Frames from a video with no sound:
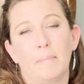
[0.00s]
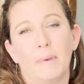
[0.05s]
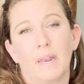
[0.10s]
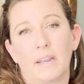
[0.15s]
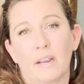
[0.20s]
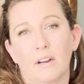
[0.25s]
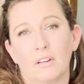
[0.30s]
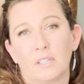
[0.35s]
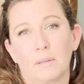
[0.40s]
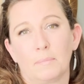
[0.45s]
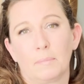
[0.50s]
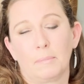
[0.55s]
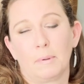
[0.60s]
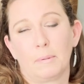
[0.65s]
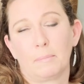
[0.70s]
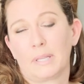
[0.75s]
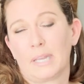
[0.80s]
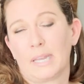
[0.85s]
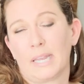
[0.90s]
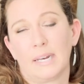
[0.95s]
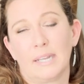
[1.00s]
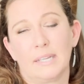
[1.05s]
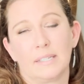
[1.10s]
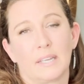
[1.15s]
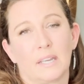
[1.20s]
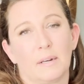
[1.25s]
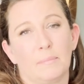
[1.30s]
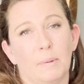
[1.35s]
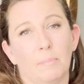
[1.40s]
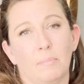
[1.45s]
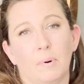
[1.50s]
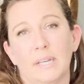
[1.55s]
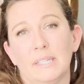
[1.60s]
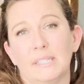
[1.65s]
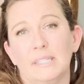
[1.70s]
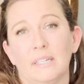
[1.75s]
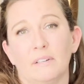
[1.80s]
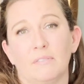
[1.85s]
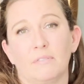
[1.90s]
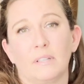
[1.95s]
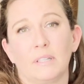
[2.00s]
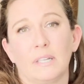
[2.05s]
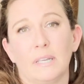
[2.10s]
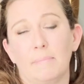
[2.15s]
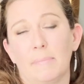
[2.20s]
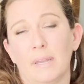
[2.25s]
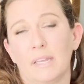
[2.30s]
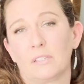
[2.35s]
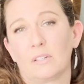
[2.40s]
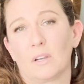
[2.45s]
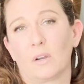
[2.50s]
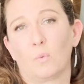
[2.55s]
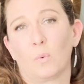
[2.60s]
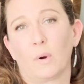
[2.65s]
Medicare supplement plan is going to be priced differently based on